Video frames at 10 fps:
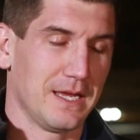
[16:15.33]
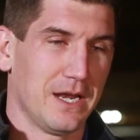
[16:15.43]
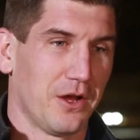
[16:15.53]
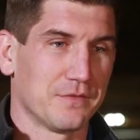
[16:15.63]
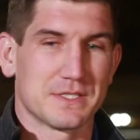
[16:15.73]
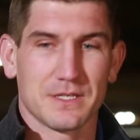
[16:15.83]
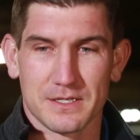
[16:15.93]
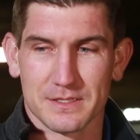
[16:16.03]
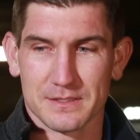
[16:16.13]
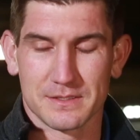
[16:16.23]
and all of a
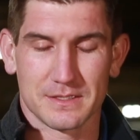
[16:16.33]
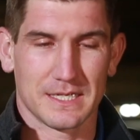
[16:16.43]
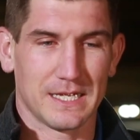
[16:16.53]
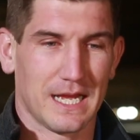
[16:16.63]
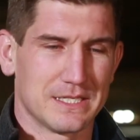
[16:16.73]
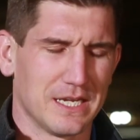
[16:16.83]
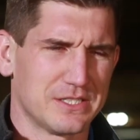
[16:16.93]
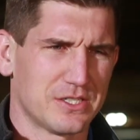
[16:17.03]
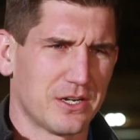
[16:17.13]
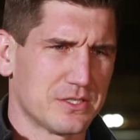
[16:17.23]
sudden, I
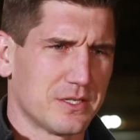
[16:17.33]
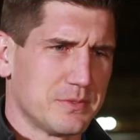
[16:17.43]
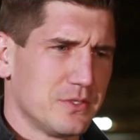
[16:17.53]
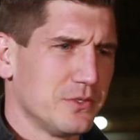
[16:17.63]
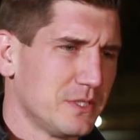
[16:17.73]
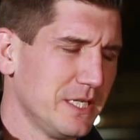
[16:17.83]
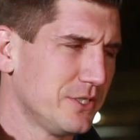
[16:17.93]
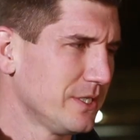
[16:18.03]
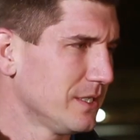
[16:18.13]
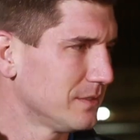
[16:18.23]
start substitute
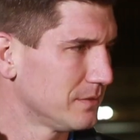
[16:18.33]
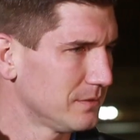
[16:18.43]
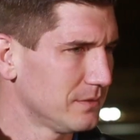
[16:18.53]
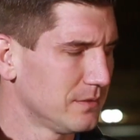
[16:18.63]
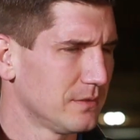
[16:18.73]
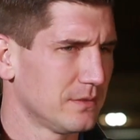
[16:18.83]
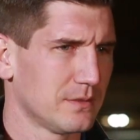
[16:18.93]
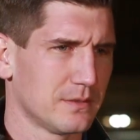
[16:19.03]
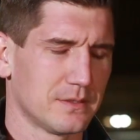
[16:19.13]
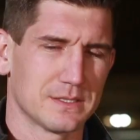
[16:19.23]
teaching.
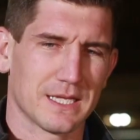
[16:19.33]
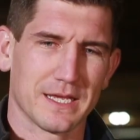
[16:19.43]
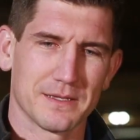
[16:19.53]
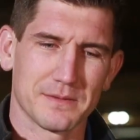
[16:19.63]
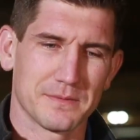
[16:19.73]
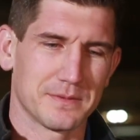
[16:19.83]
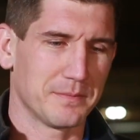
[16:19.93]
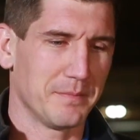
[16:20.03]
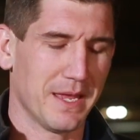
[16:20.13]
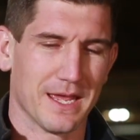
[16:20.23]
It's
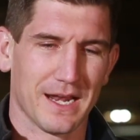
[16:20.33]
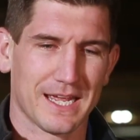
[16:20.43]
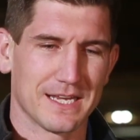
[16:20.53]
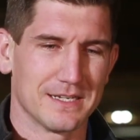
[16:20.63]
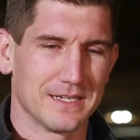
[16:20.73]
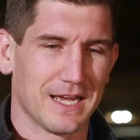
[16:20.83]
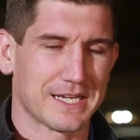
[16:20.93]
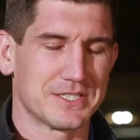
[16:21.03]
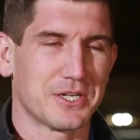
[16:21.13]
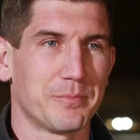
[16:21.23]
man, I
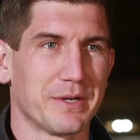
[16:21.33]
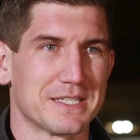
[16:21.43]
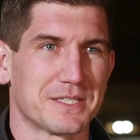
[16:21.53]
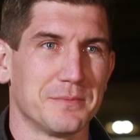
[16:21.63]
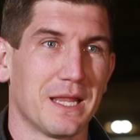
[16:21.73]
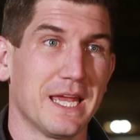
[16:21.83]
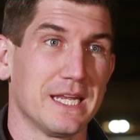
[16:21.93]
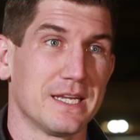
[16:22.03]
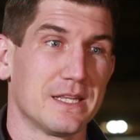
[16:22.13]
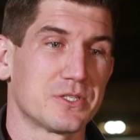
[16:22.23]
can start bringing some light
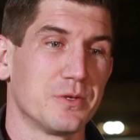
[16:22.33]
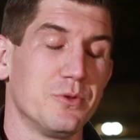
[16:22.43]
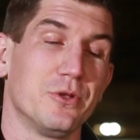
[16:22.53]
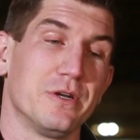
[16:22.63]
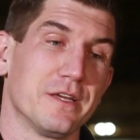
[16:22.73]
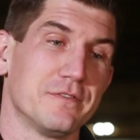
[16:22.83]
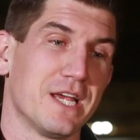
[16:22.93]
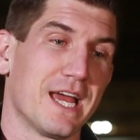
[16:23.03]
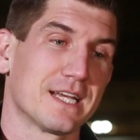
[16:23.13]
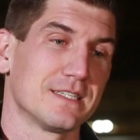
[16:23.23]
into this community of
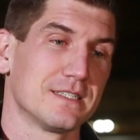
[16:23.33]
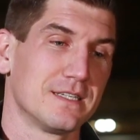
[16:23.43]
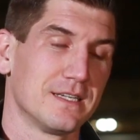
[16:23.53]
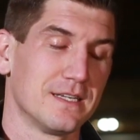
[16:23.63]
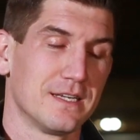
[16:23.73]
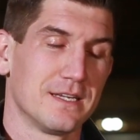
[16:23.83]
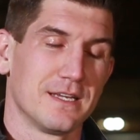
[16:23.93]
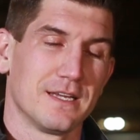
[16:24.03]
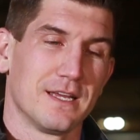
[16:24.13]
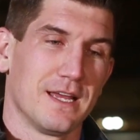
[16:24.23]
Jackson.
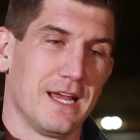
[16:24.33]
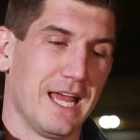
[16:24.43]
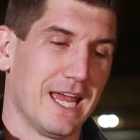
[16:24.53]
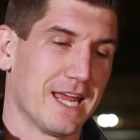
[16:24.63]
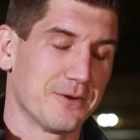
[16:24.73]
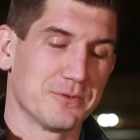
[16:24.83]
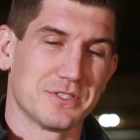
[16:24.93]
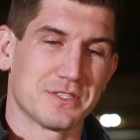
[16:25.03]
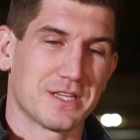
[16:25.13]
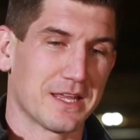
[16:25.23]
And it was
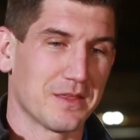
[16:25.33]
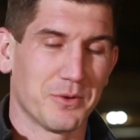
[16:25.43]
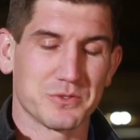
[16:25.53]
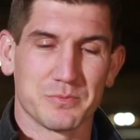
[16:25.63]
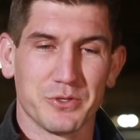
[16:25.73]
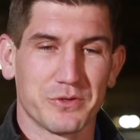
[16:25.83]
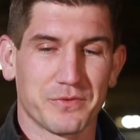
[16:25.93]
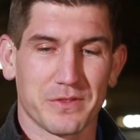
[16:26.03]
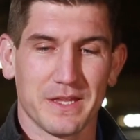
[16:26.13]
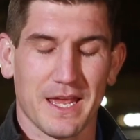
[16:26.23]
just the most
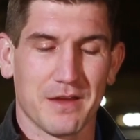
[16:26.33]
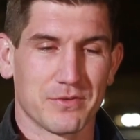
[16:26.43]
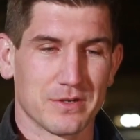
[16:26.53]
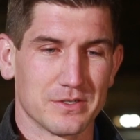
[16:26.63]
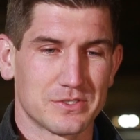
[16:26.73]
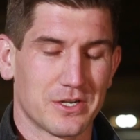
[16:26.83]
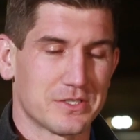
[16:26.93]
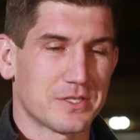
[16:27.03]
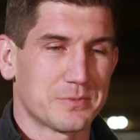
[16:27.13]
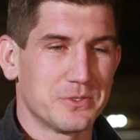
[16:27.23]
beautiful thing ever.
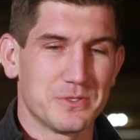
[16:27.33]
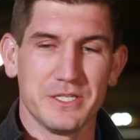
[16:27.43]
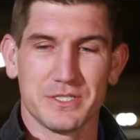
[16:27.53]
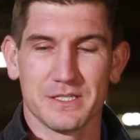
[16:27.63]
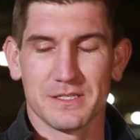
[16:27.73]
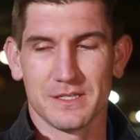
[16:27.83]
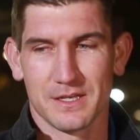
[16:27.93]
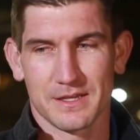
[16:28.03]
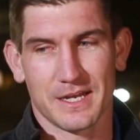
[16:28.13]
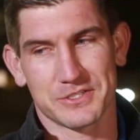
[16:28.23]
Started substitute teaching,
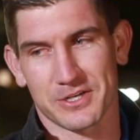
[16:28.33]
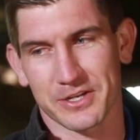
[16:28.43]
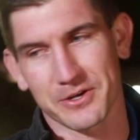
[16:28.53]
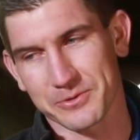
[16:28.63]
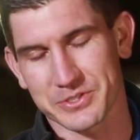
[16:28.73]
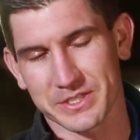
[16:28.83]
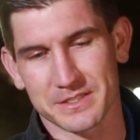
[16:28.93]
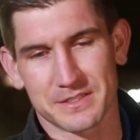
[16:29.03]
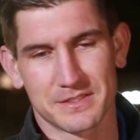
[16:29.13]
and I started coaching